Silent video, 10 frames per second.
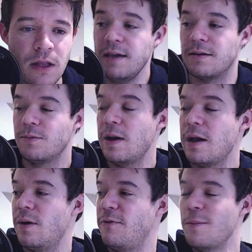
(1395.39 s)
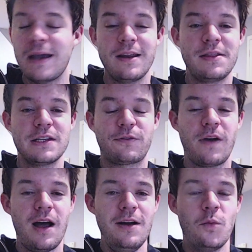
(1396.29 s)
Okay, well, if you made it
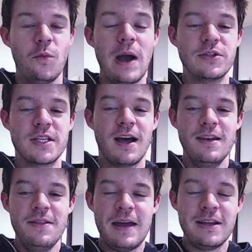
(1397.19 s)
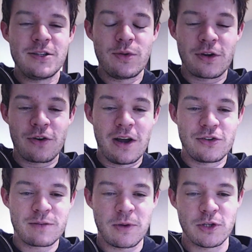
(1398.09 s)
this far, well done. That is all the
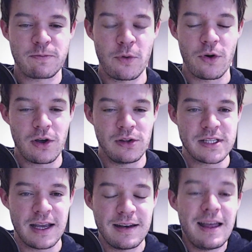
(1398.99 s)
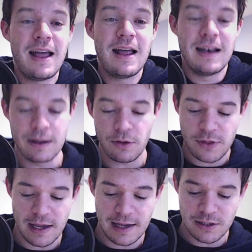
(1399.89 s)
Gran Turismo Sport content.
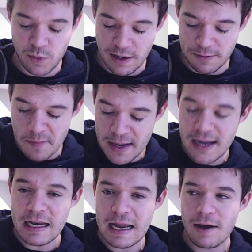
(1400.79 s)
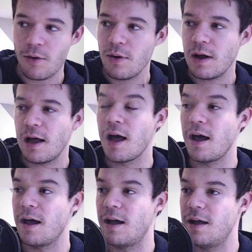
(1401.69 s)
Little things with me now.
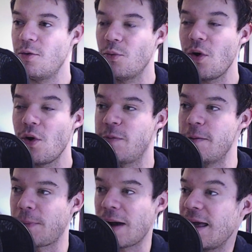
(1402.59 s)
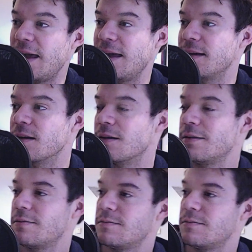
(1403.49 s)
What I've been playing